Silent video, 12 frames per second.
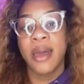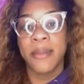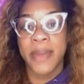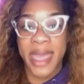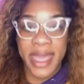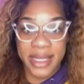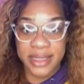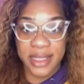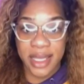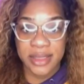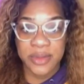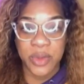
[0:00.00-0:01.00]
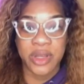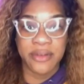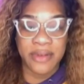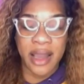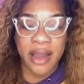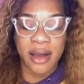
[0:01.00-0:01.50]
masks as one of
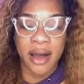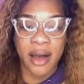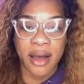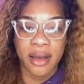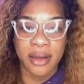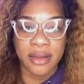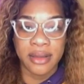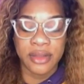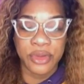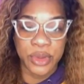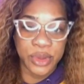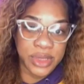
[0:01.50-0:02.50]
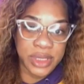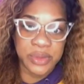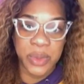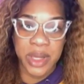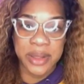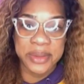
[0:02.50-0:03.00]
our uh, throws as
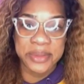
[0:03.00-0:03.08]
well.